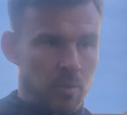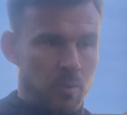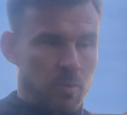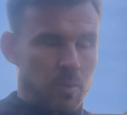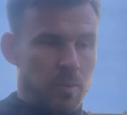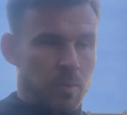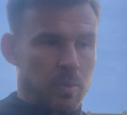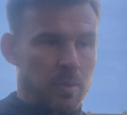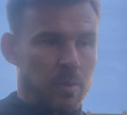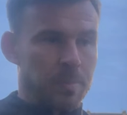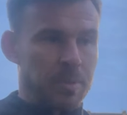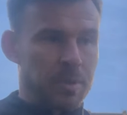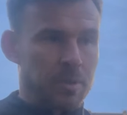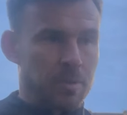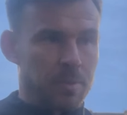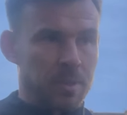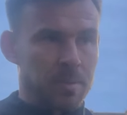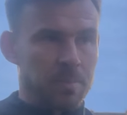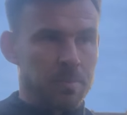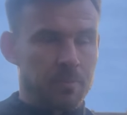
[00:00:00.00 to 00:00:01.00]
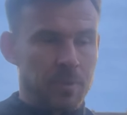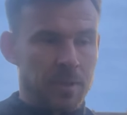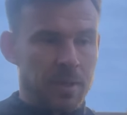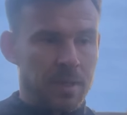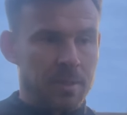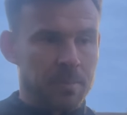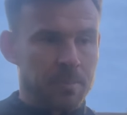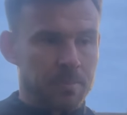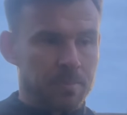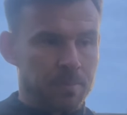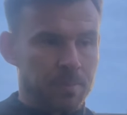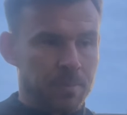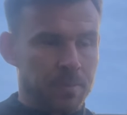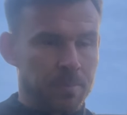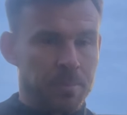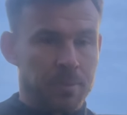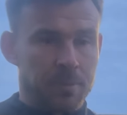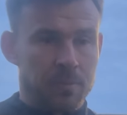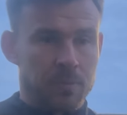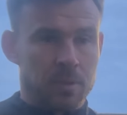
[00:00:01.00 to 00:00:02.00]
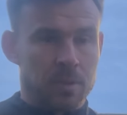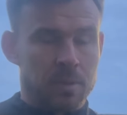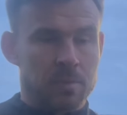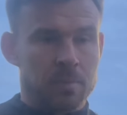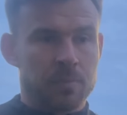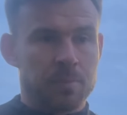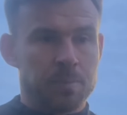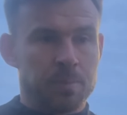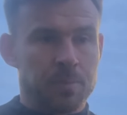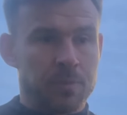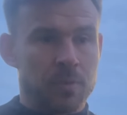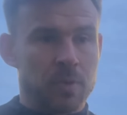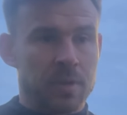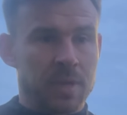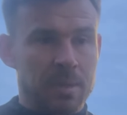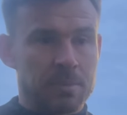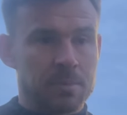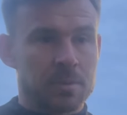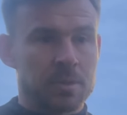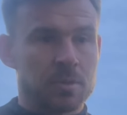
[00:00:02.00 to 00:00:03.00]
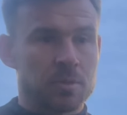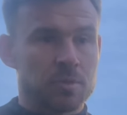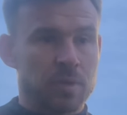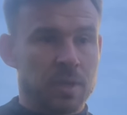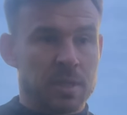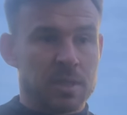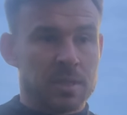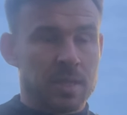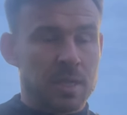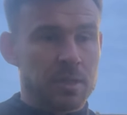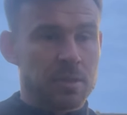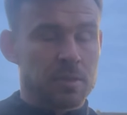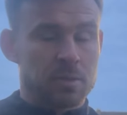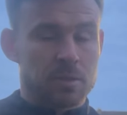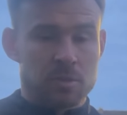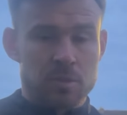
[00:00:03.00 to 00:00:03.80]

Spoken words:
we will be coming in before games to do training sessions.